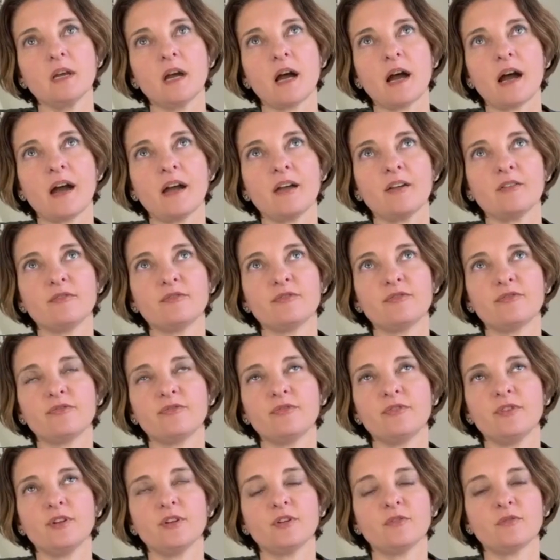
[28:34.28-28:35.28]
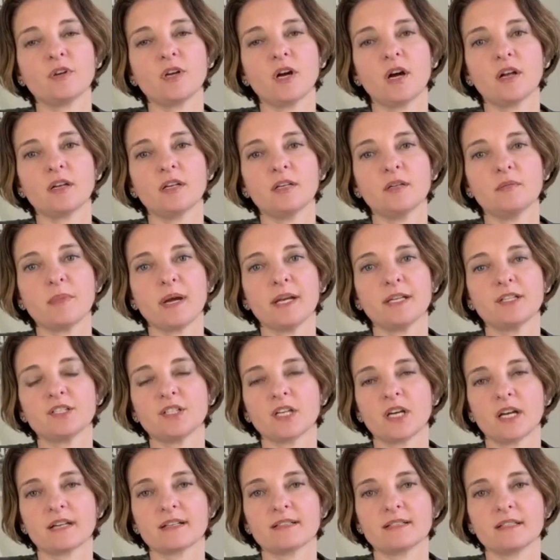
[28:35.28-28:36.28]
I've gotten my
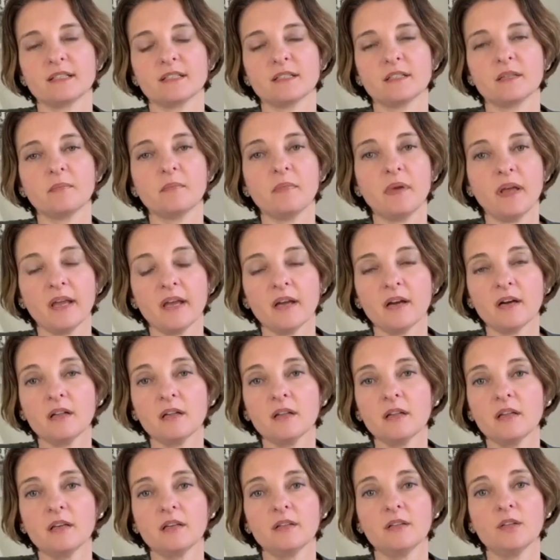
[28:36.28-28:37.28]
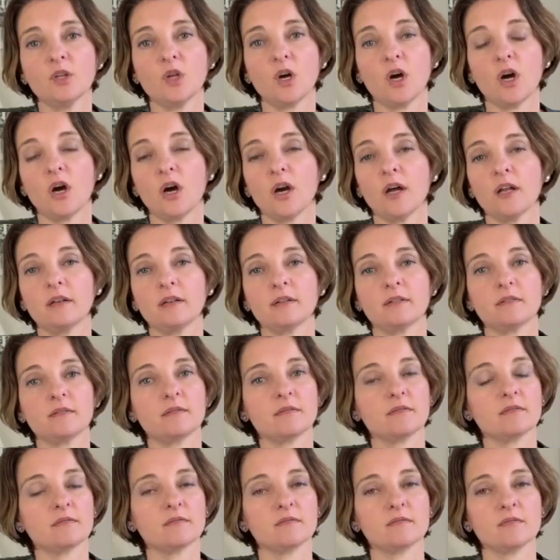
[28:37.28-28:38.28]
checks in the mail,
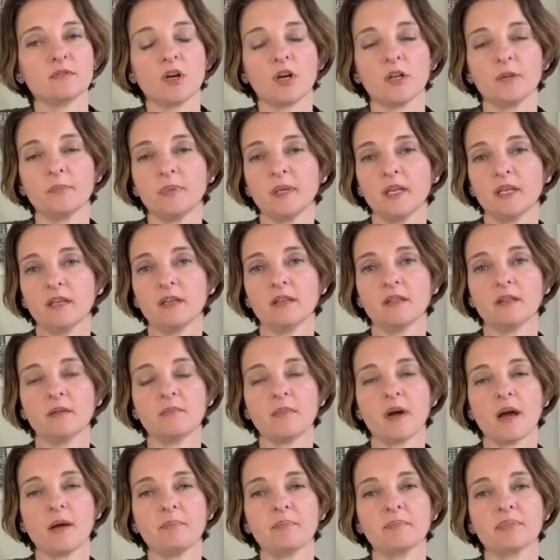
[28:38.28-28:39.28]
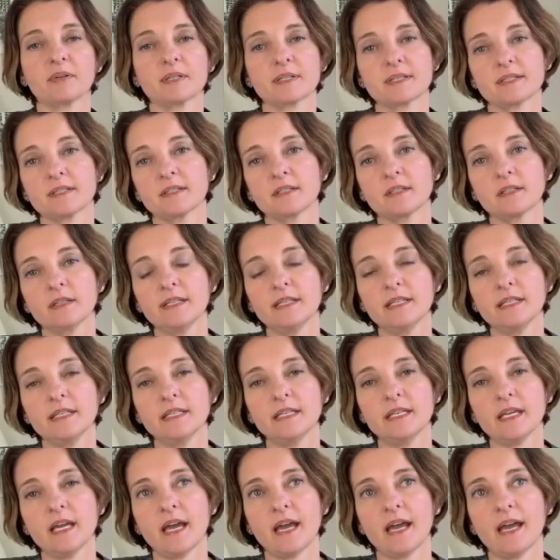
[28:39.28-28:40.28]
not picking them up
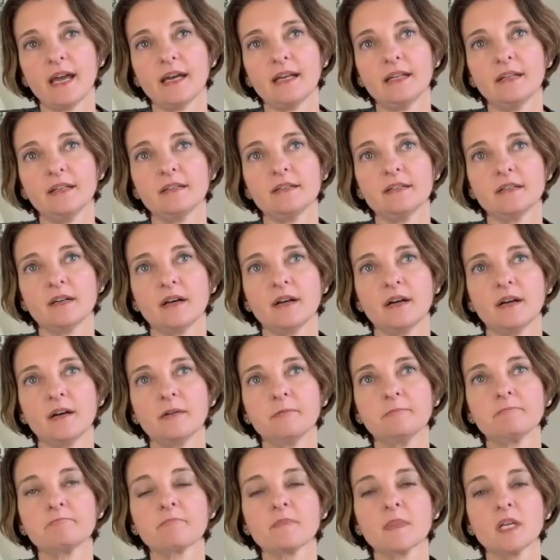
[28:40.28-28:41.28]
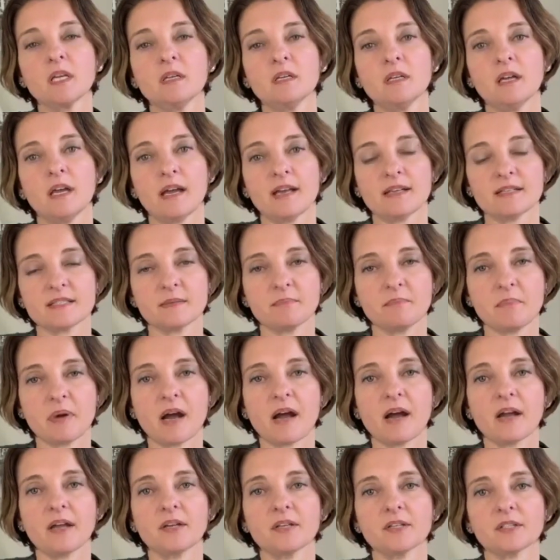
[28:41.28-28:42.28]
personally, and as a
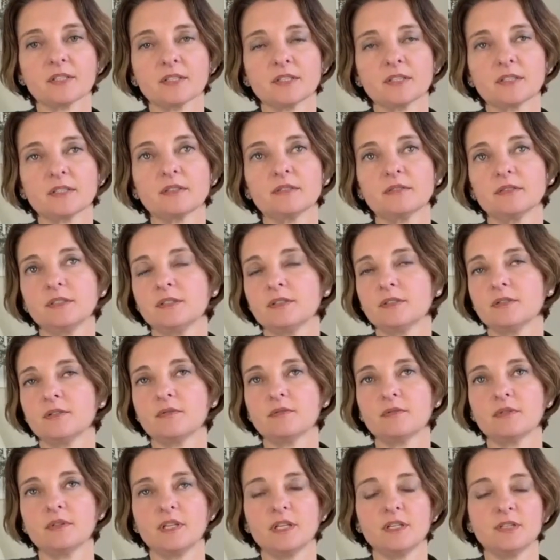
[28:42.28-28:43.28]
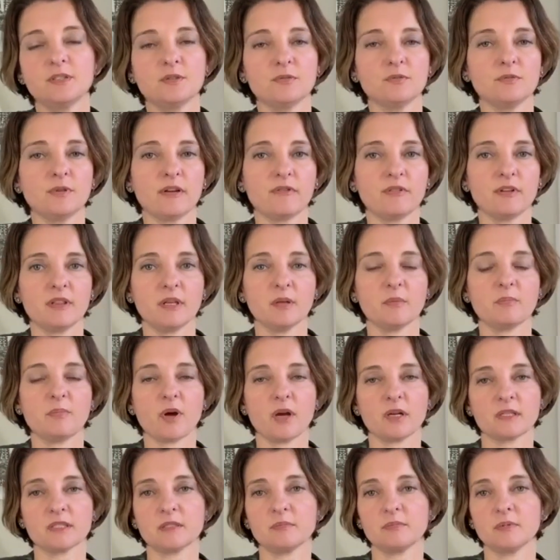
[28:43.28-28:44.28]
buyer, they do everything
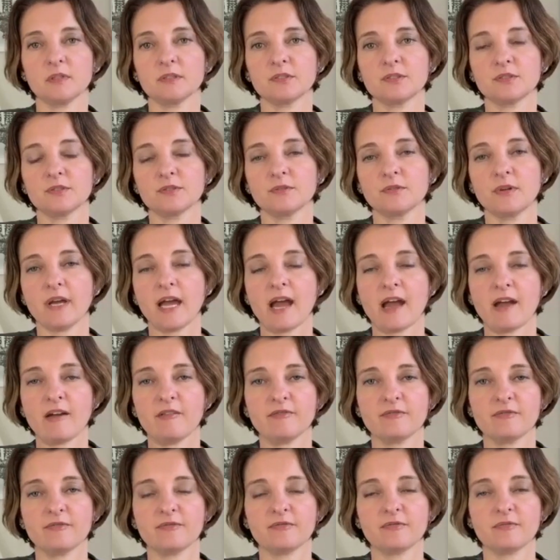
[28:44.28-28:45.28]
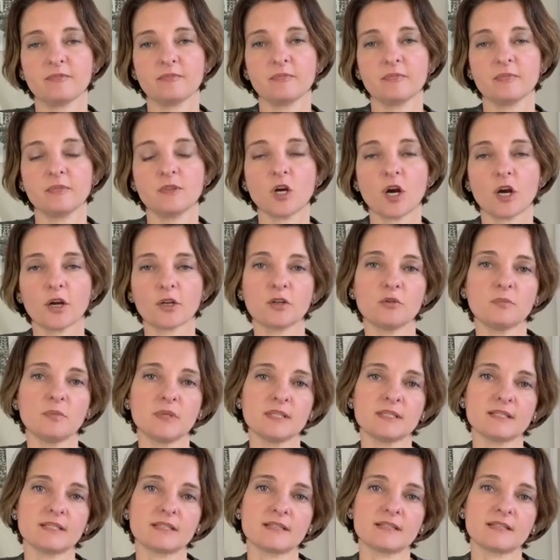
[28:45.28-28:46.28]
possible to have
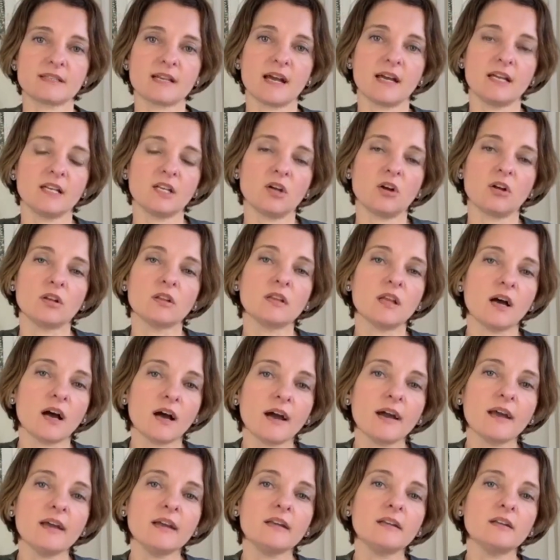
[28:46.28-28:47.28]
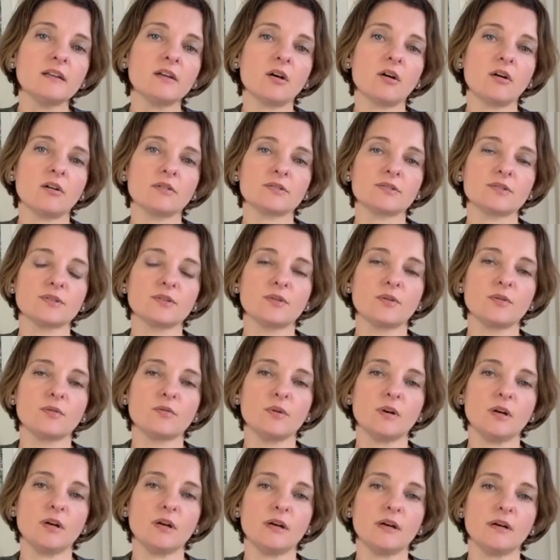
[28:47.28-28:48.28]
documents signed online, also